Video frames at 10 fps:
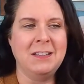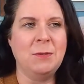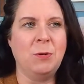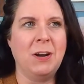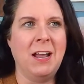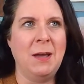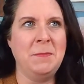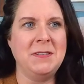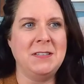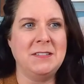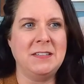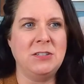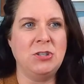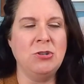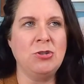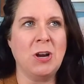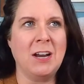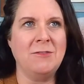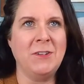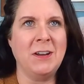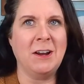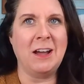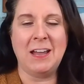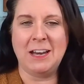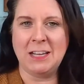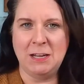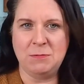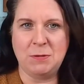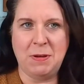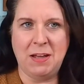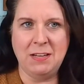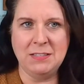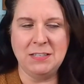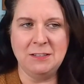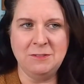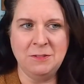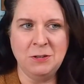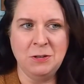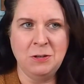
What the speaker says: then what happens is you try to figure out how to keep the positive